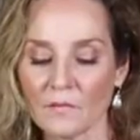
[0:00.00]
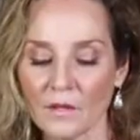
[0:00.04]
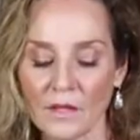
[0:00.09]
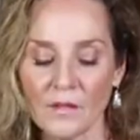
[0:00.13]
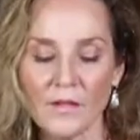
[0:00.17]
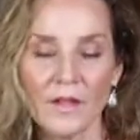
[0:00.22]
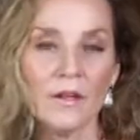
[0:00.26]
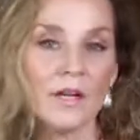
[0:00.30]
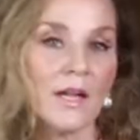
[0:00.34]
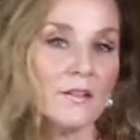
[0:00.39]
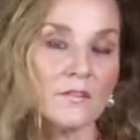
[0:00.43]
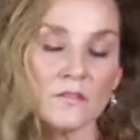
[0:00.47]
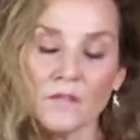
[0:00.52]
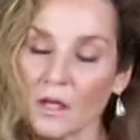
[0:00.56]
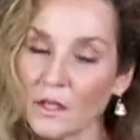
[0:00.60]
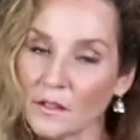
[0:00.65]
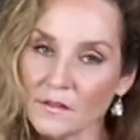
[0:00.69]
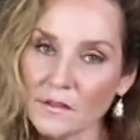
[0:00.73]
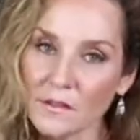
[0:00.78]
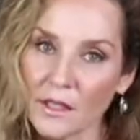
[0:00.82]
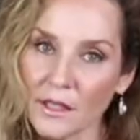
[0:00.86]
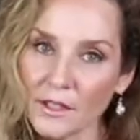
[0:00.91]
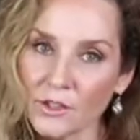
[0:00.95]
that as
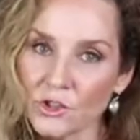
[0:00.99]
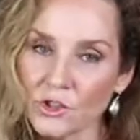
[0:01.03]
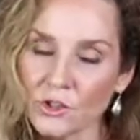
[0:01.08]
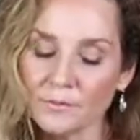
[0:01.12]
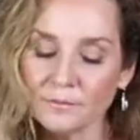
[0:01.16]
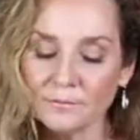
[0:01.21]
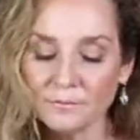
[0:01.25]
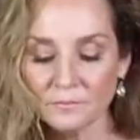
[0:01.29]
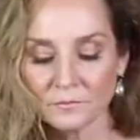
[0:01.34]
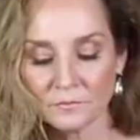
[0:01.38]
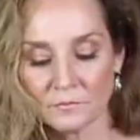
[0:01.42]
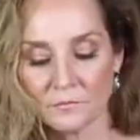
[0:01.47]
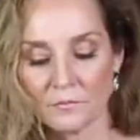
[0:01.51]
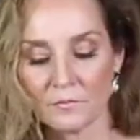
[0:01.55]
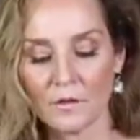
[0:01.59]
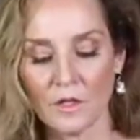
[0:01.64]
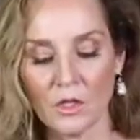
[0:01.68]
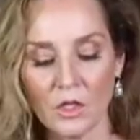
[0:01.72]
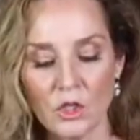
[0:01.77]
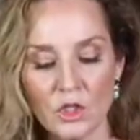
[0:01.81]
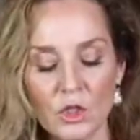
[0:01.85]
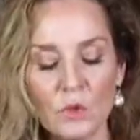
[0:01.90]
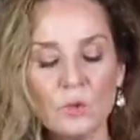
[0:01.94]
consolation,
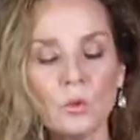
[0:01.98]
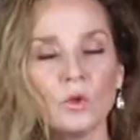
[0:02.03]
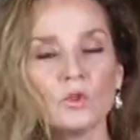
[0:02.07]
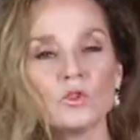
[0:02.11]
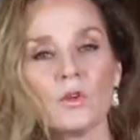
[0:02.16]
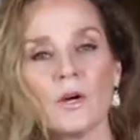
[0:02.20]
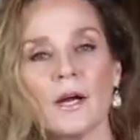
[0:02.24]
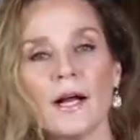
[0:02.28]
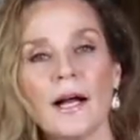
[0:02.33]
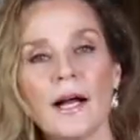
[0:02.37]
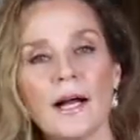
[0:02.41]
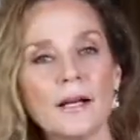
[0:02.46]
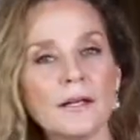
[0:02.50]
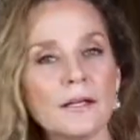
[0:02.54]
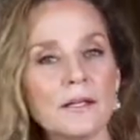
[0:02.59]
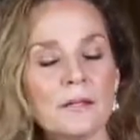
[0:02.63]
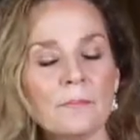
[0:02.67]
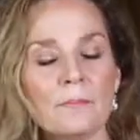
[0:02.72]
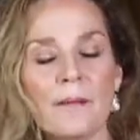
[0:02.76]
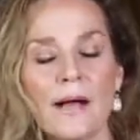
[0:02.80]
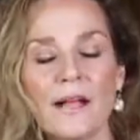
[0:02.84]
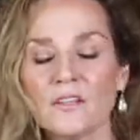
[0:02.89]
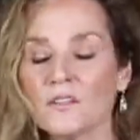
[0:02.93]
you will try
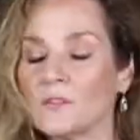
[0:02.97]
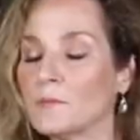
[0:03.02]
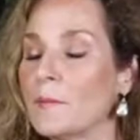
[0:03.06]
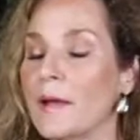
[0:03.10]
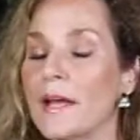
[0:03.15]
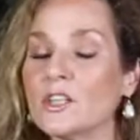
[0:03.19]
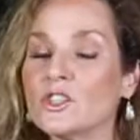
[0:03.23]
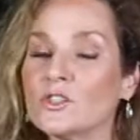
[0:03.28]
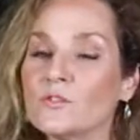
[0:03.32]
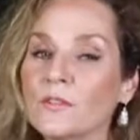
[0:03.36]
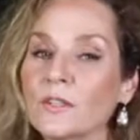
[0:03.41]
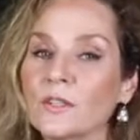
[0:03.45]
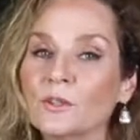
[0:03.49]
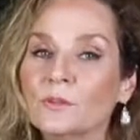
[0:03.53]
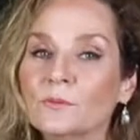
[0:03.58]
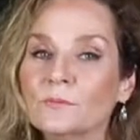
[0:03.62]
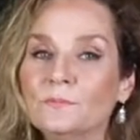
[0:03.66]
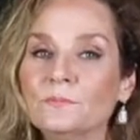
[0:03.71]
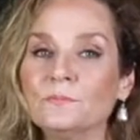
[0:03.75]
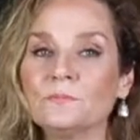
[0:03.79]
my Smashville